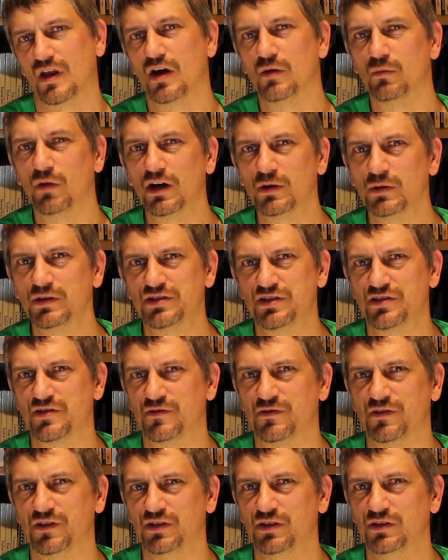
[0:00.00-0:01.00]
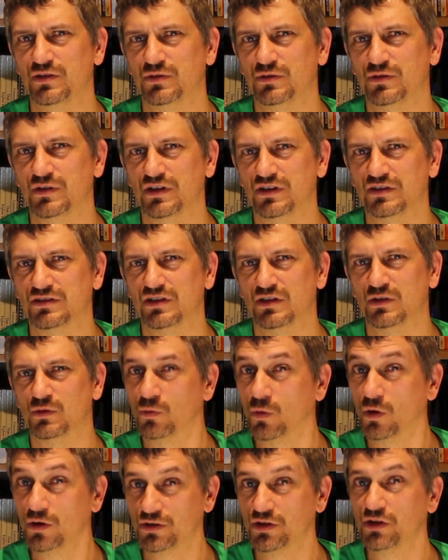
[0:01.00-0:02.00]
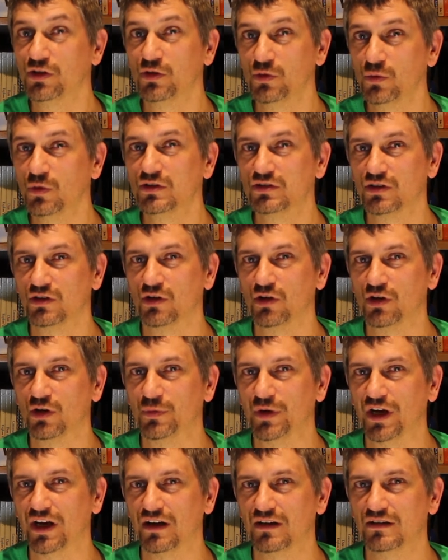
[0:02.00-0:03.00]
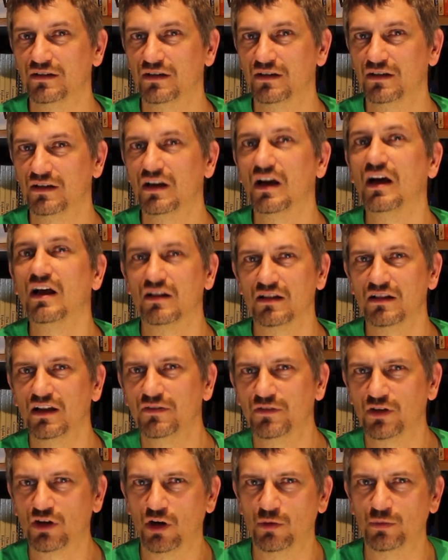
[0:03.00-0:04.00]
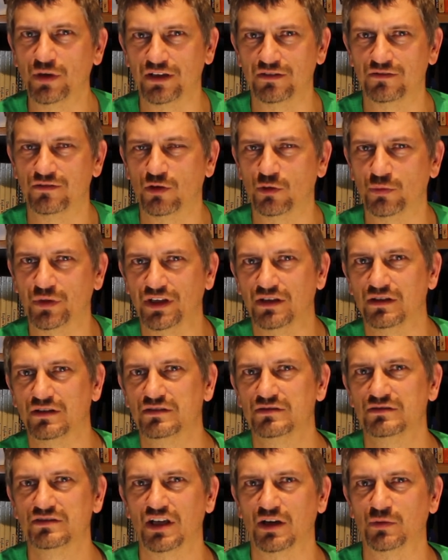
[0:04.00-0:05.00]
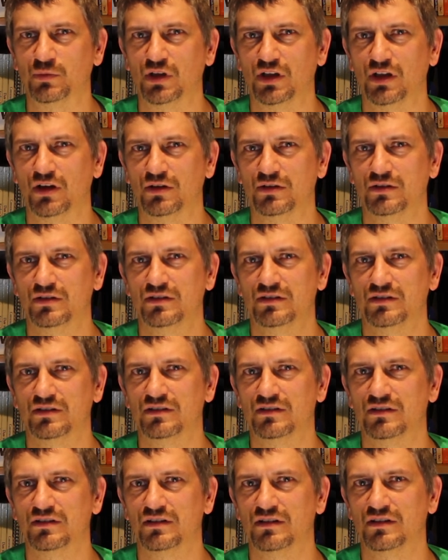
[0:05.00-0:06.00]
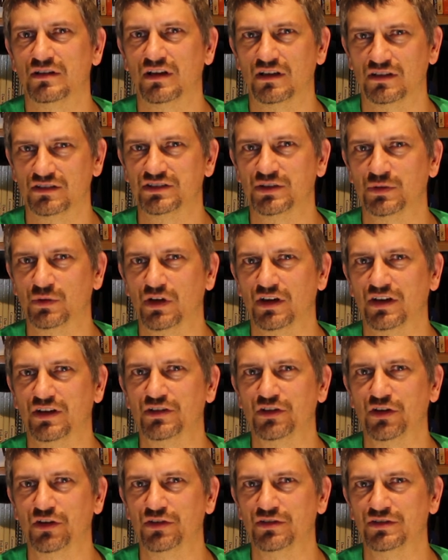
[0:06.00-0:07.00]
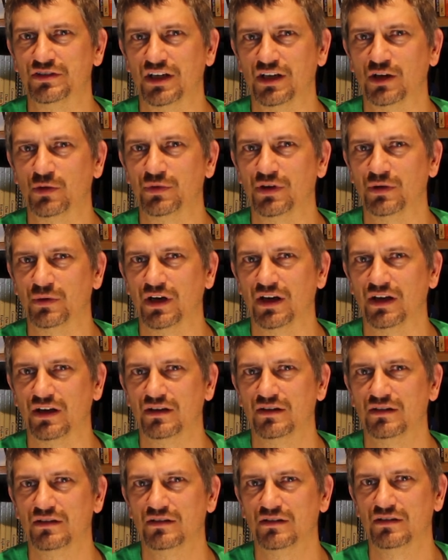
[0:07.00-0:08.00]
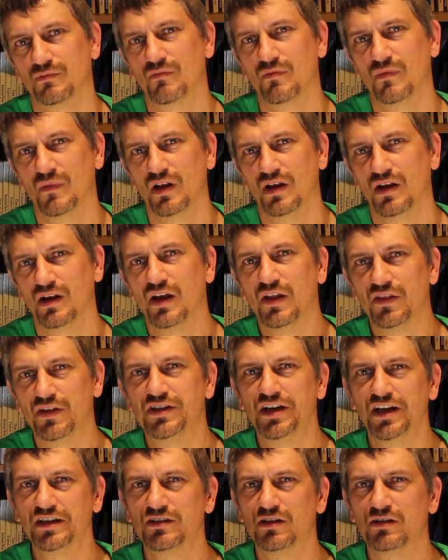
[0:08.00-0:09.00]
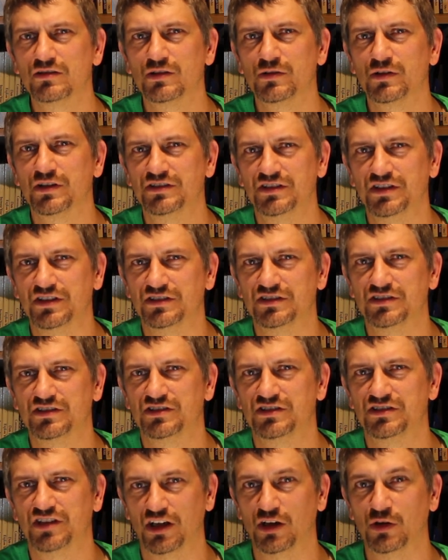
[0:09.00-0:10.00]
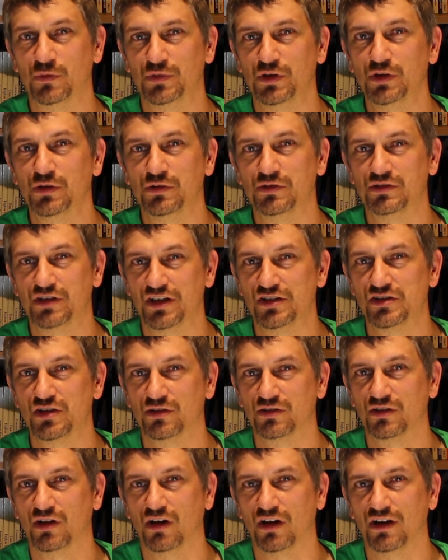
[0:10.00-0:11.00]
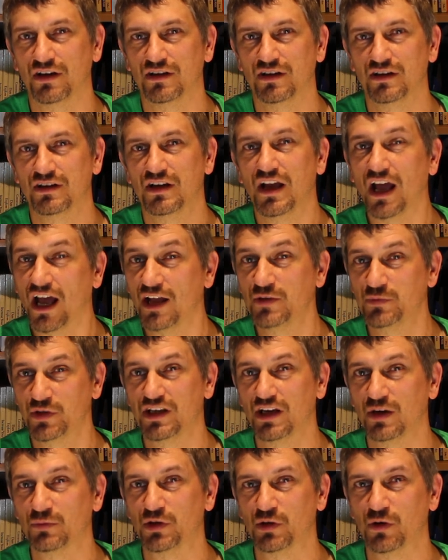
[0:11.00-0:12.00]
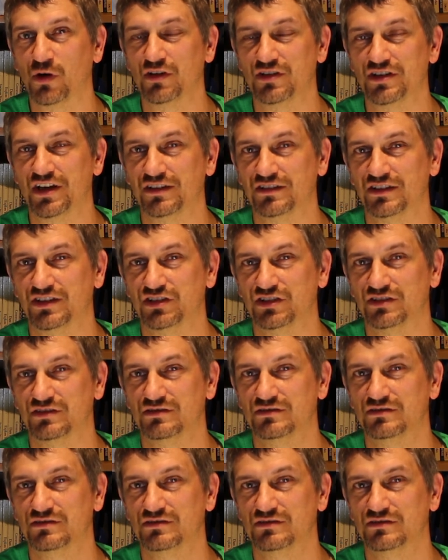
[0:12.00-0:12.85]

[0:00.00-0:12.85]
My question for you is what do you want to learn about? Leave a comment for me down below and I'll see what I can do to help you out. The Tech Doctor exists to help you teach online and become your own technician.